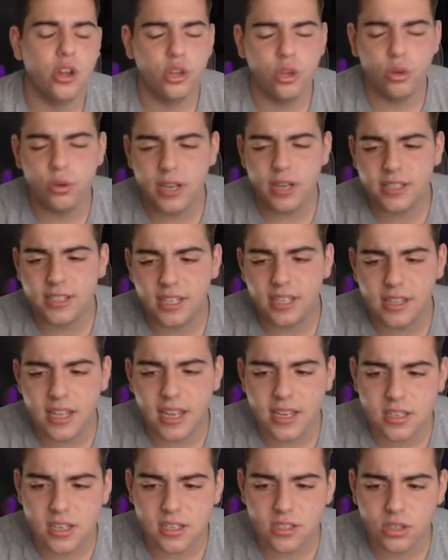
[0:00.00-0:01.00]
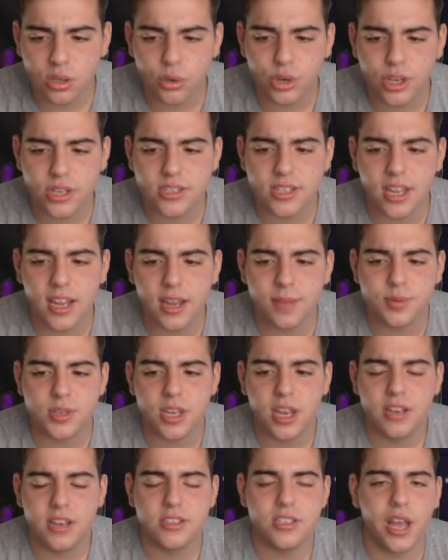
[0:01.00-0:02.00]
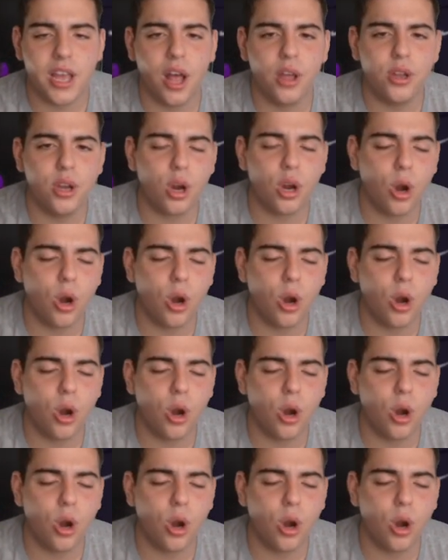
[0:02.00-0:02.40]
You need to listen to these tips. Sell your